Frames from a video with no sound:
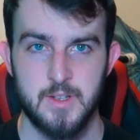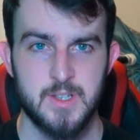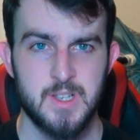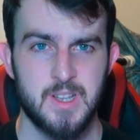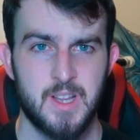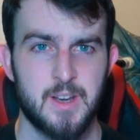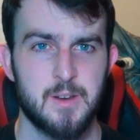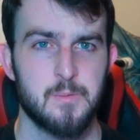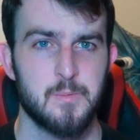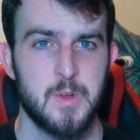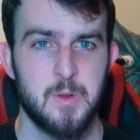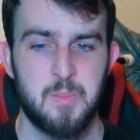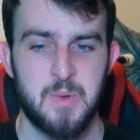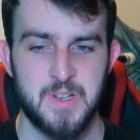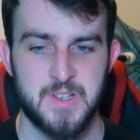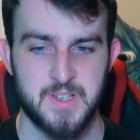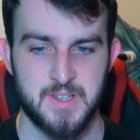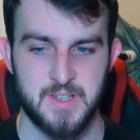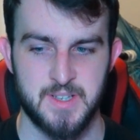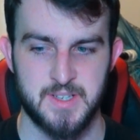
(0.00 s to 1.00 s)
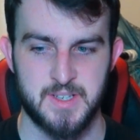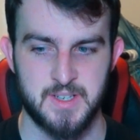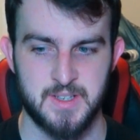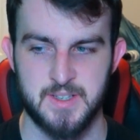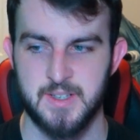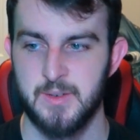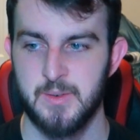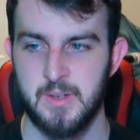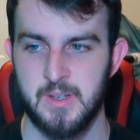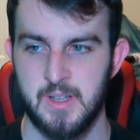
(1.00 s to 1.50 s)
Sorry, there's a lot of repeats on
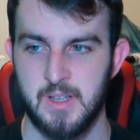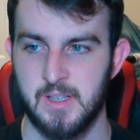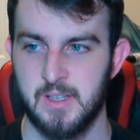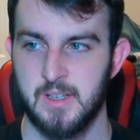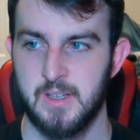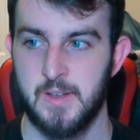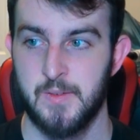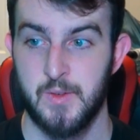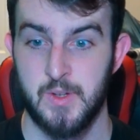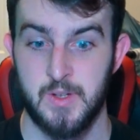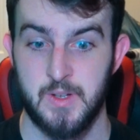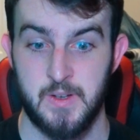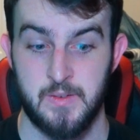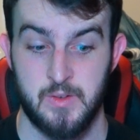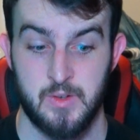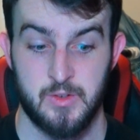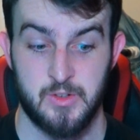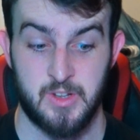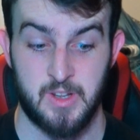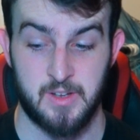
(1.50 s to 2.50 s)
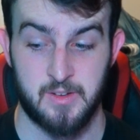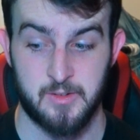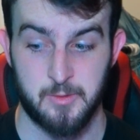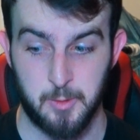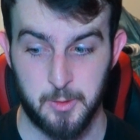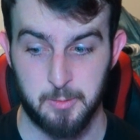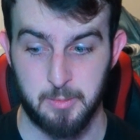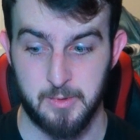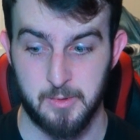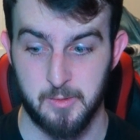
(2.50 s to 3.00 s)
this considering like even even though it's
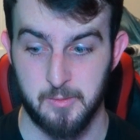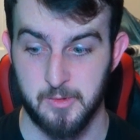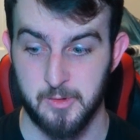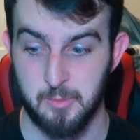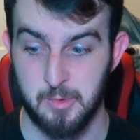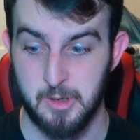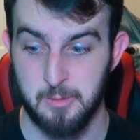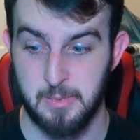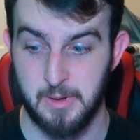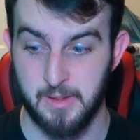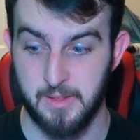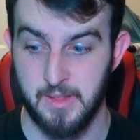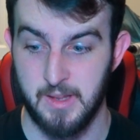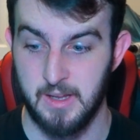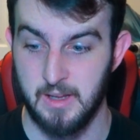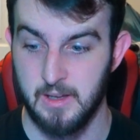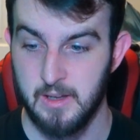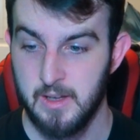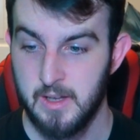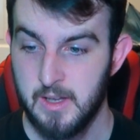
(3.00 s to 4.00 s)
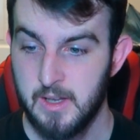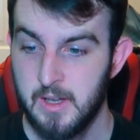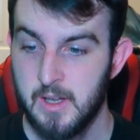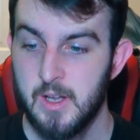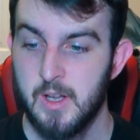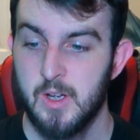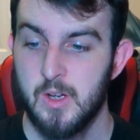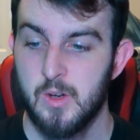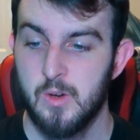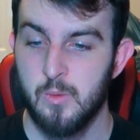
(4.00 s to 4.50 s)
like supposed to be it's a pretty big thing.
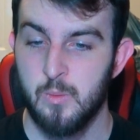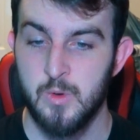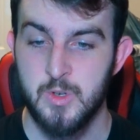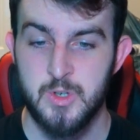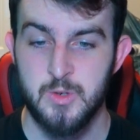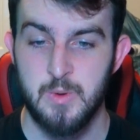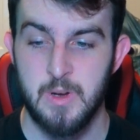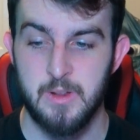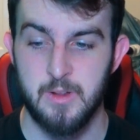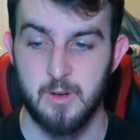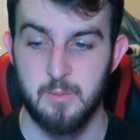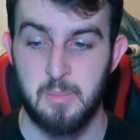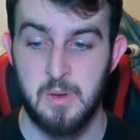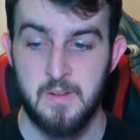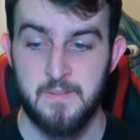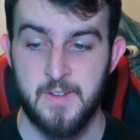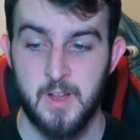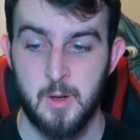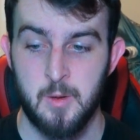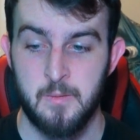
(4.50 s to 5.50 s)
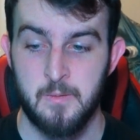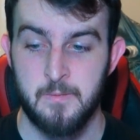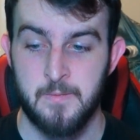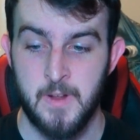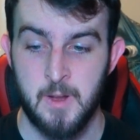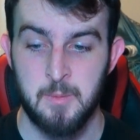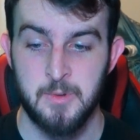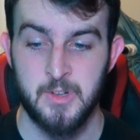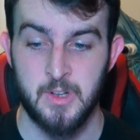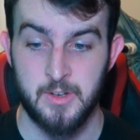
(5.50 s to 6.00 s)
Would you rather be
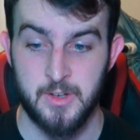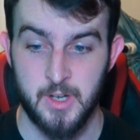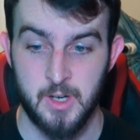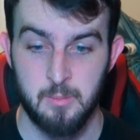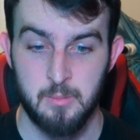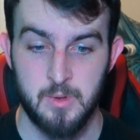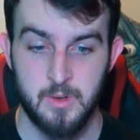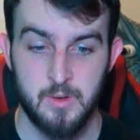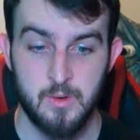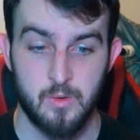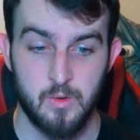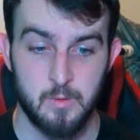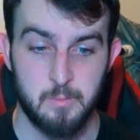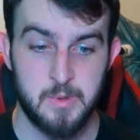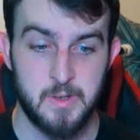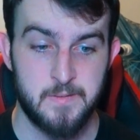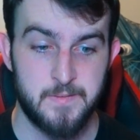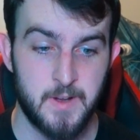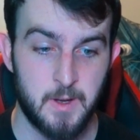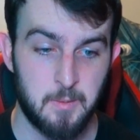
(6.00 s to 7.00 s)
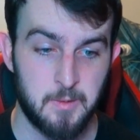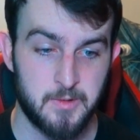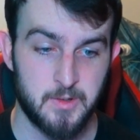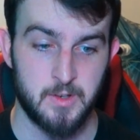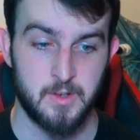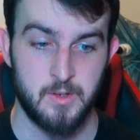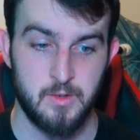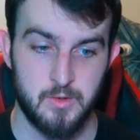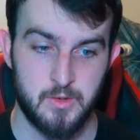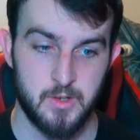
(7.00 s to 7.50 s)
fam famous on Tumblr or be
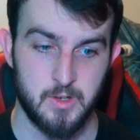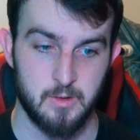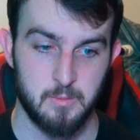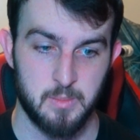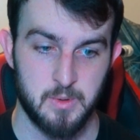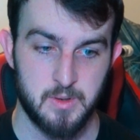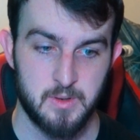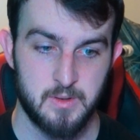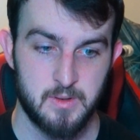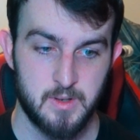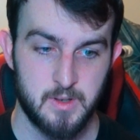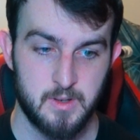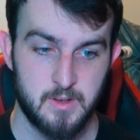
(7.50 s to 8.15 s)
famous on YouTube?